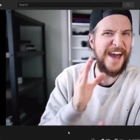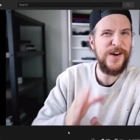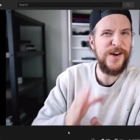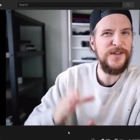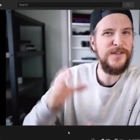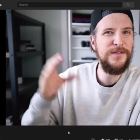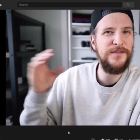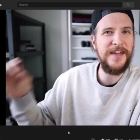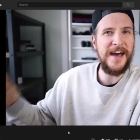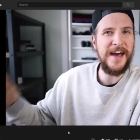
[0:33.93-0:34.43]

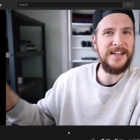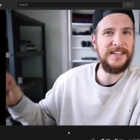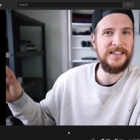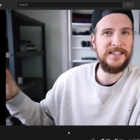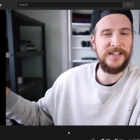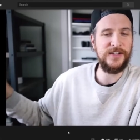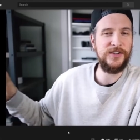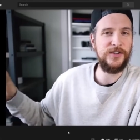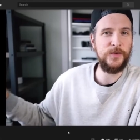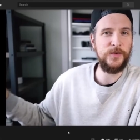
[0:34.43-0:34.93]
out of that
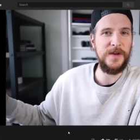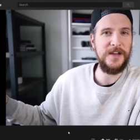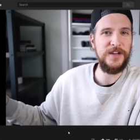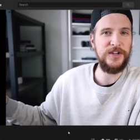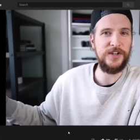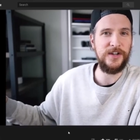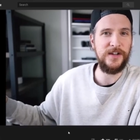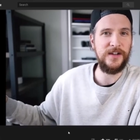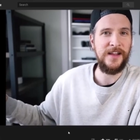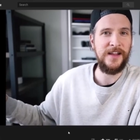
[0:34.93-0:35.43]

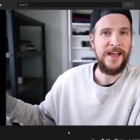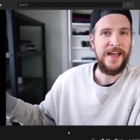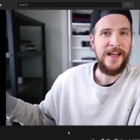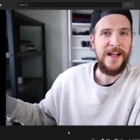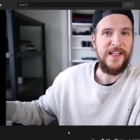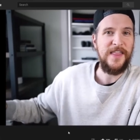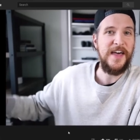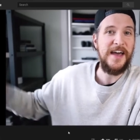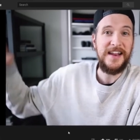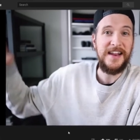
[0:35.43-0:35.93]
situation
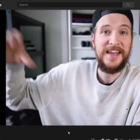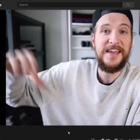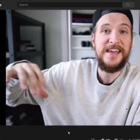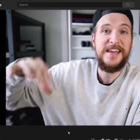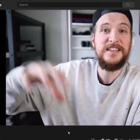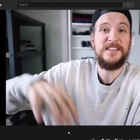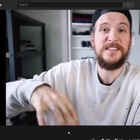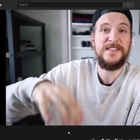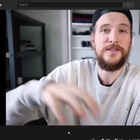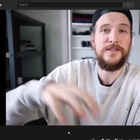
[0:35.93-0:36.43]
that
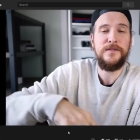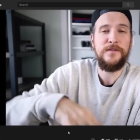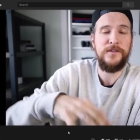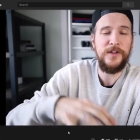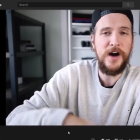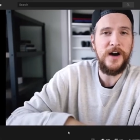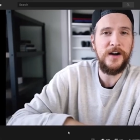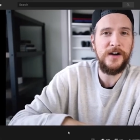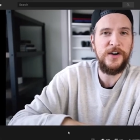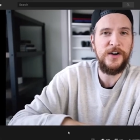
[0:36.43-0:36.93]
is the
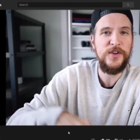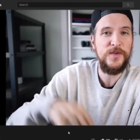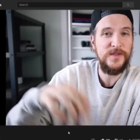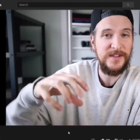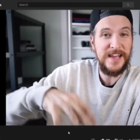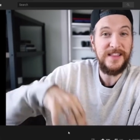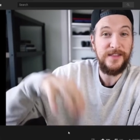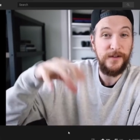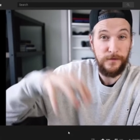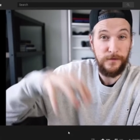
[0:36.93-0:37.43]
vlogger, you
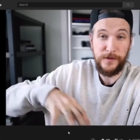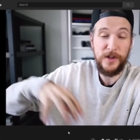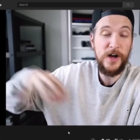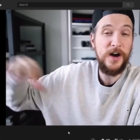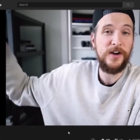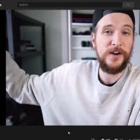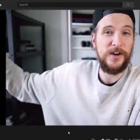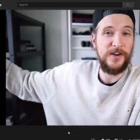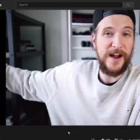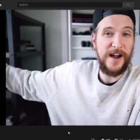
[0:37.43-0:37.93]
take the
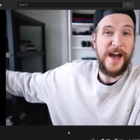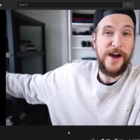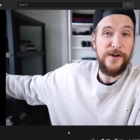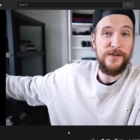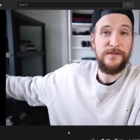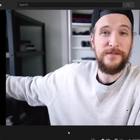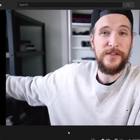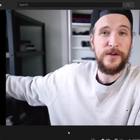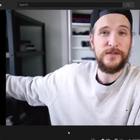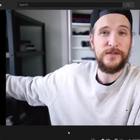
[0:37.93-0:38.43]
vlogger out
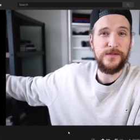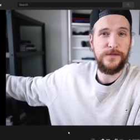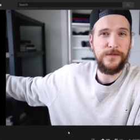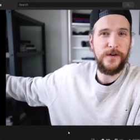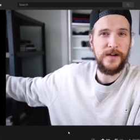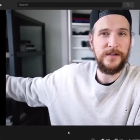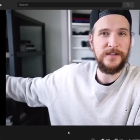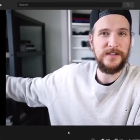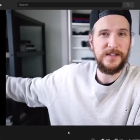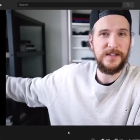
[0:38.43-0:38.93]
of those
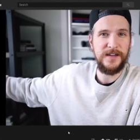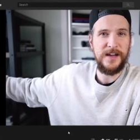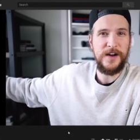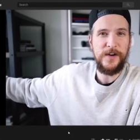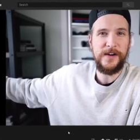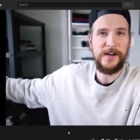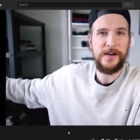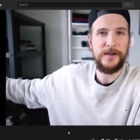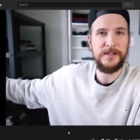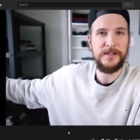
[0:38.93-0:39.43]
fun
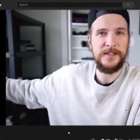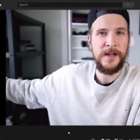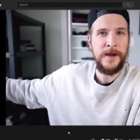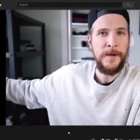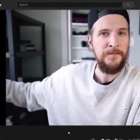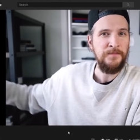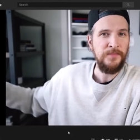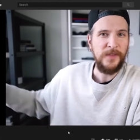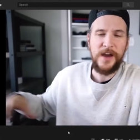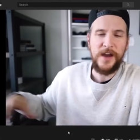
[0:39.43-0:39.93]
scenarios,
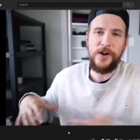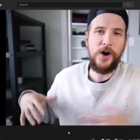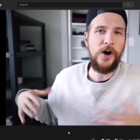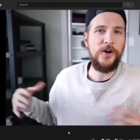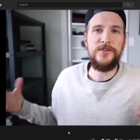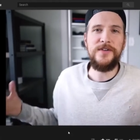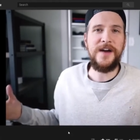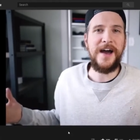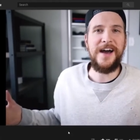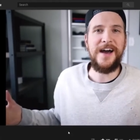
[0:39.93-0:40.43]
and
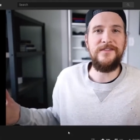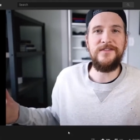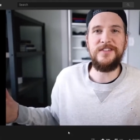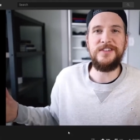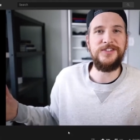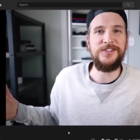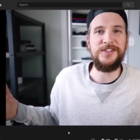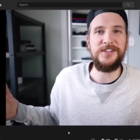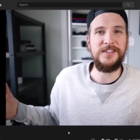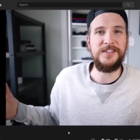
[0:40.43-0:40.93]
all you have
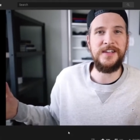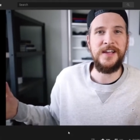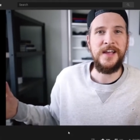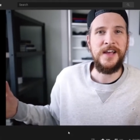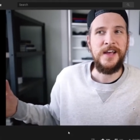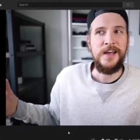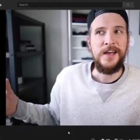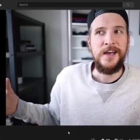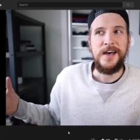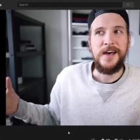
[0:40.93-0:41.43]
is just
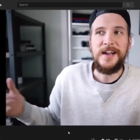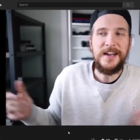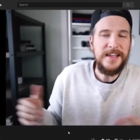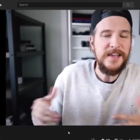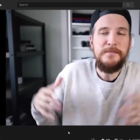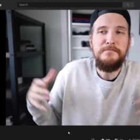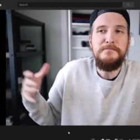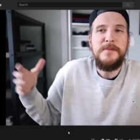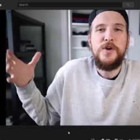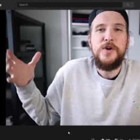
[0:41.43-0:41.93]
an
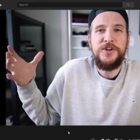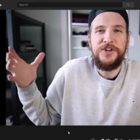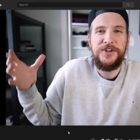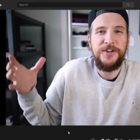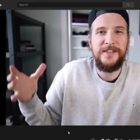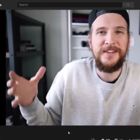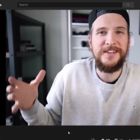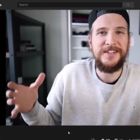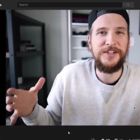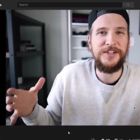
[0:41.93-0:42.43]

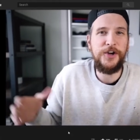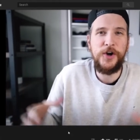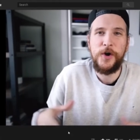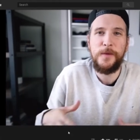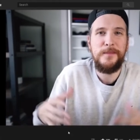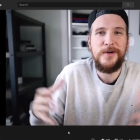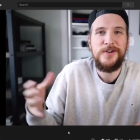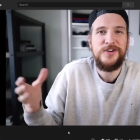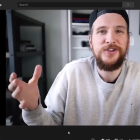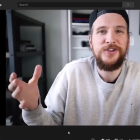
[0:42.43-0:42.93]
emotionless
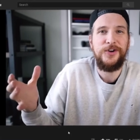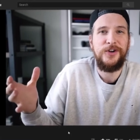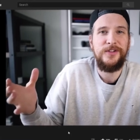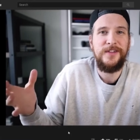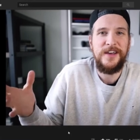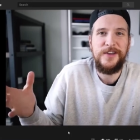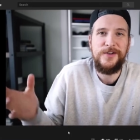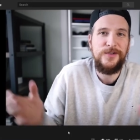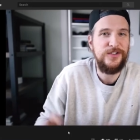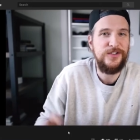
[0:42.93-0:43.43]
commercial
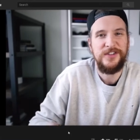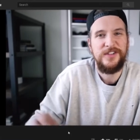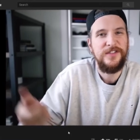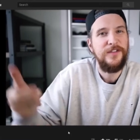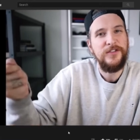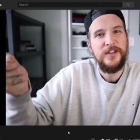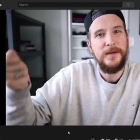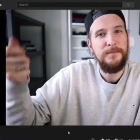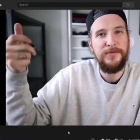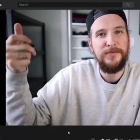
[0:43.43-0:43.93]
that you just
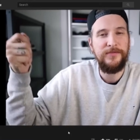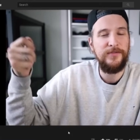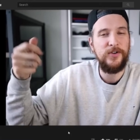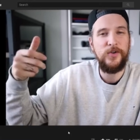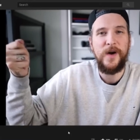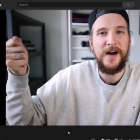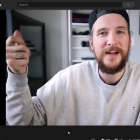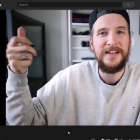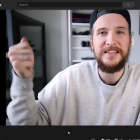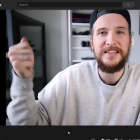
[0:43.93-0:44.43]
flip
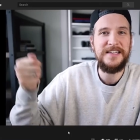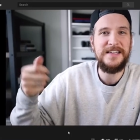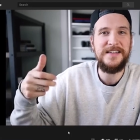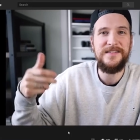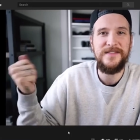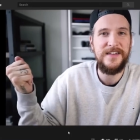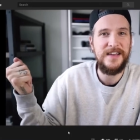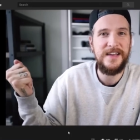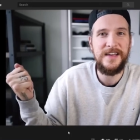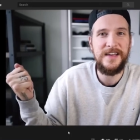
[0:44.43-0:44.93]
through on
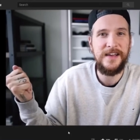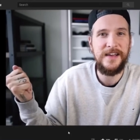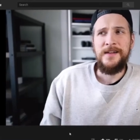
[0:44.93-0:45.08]
TV.